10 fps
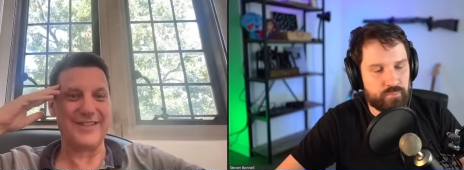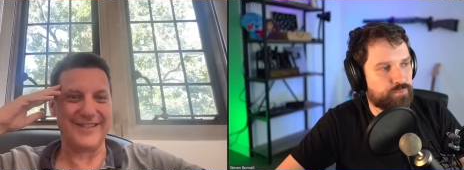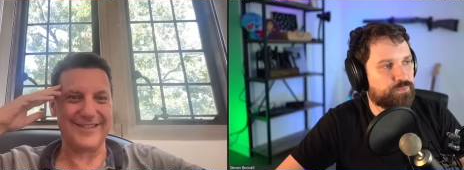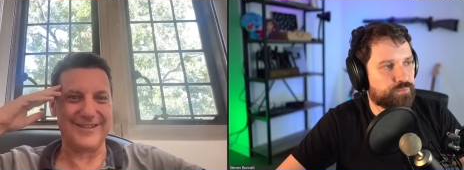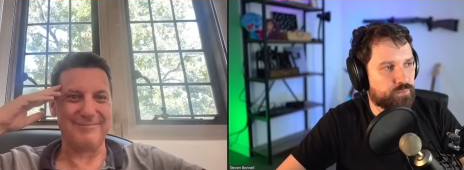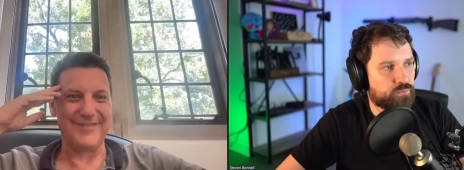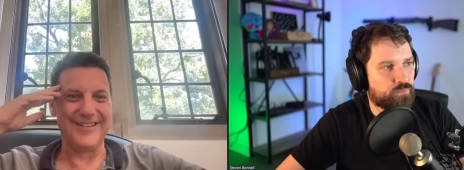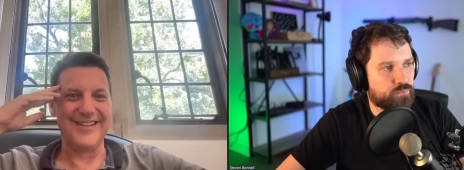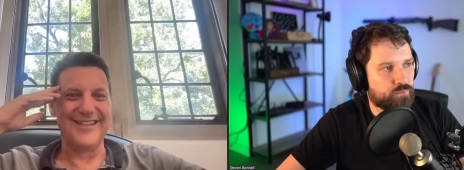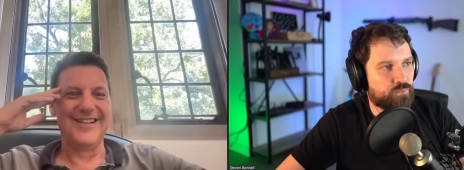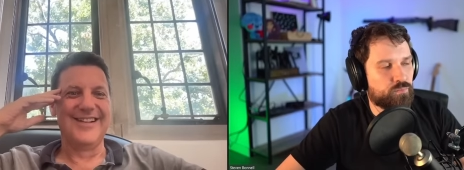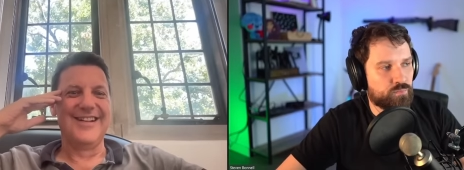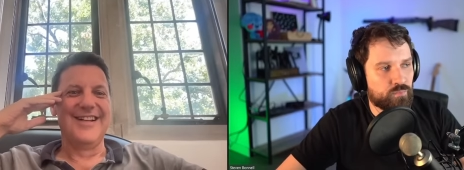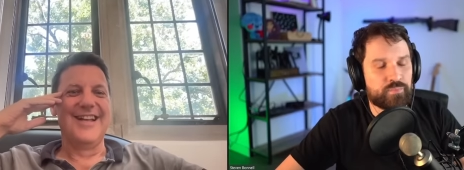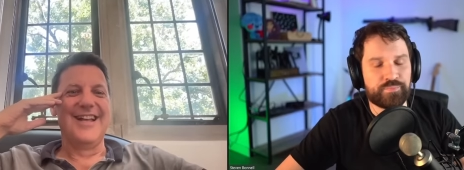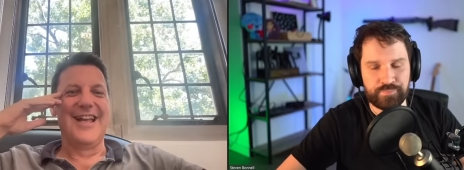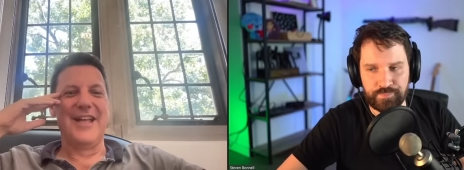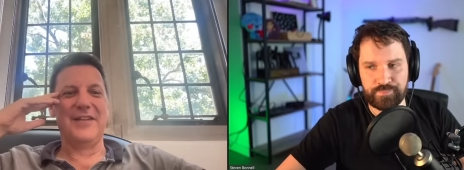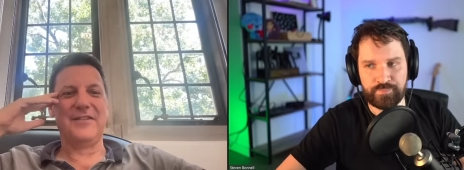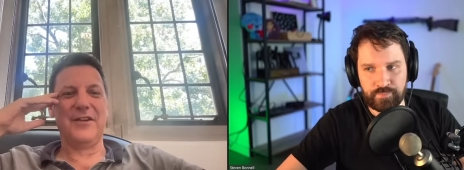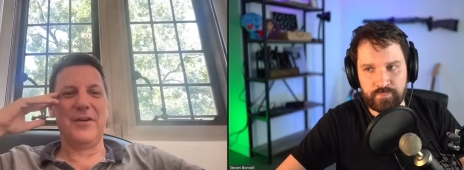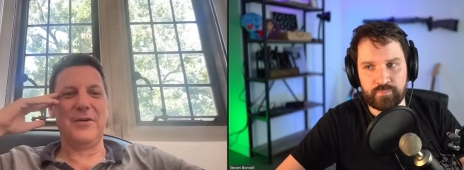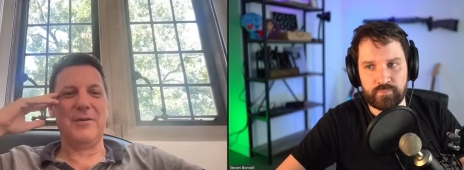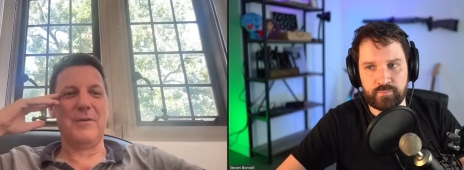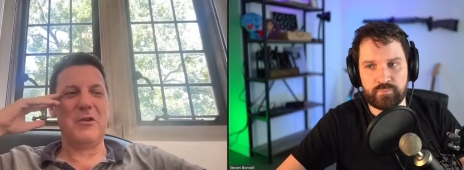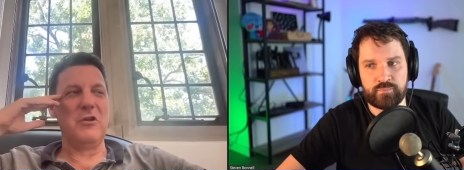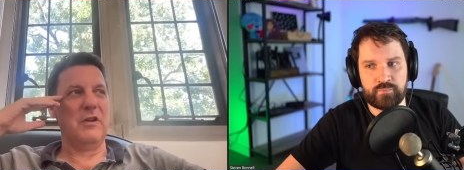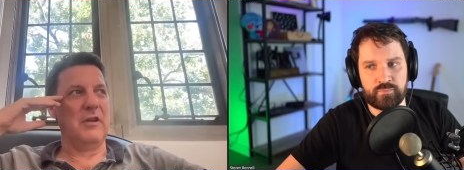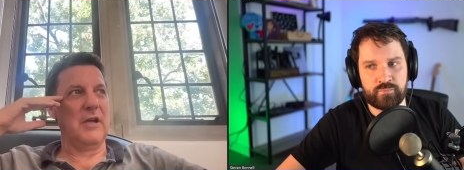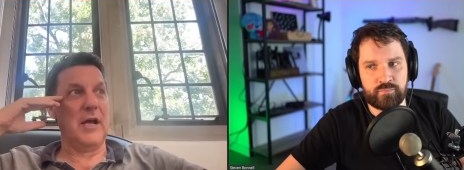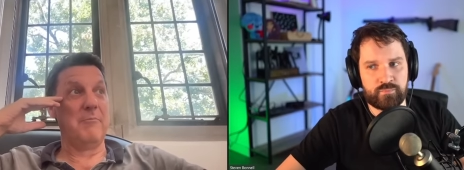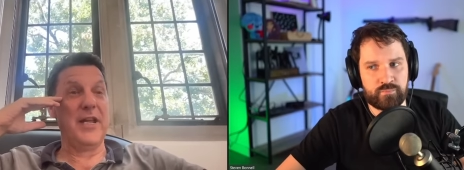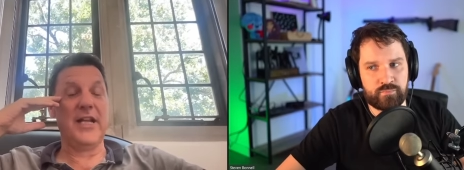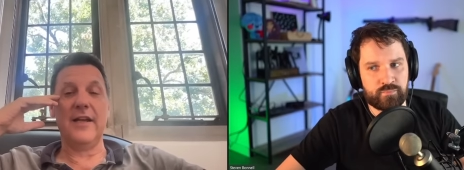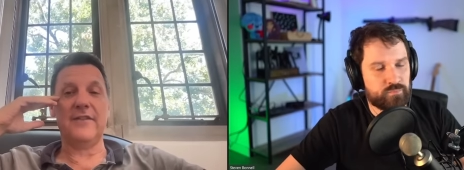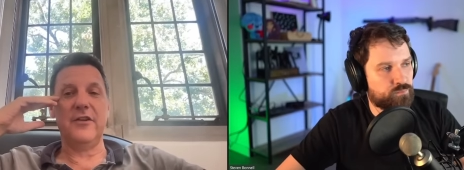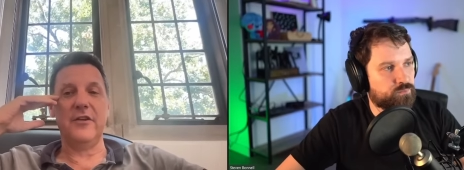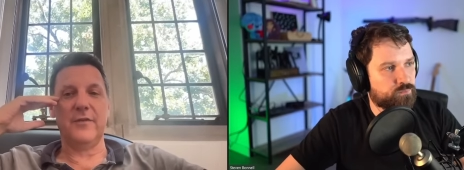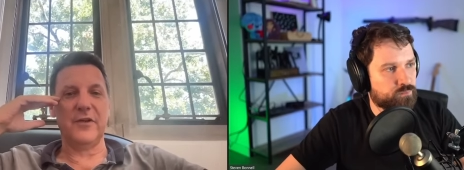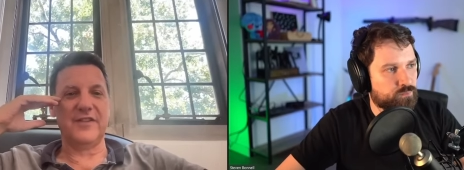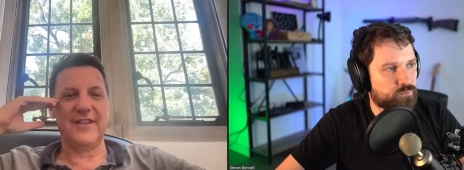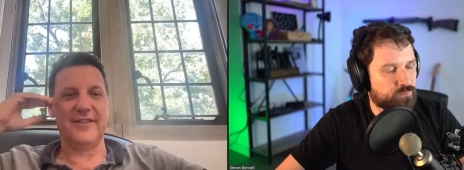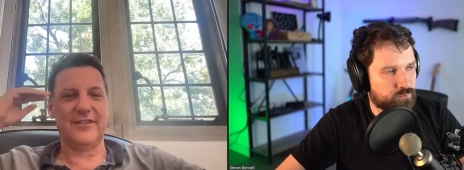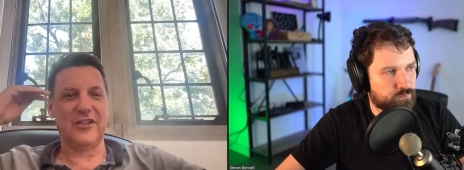Speaker 1: system, mm-hmm. and so. Uh, because universities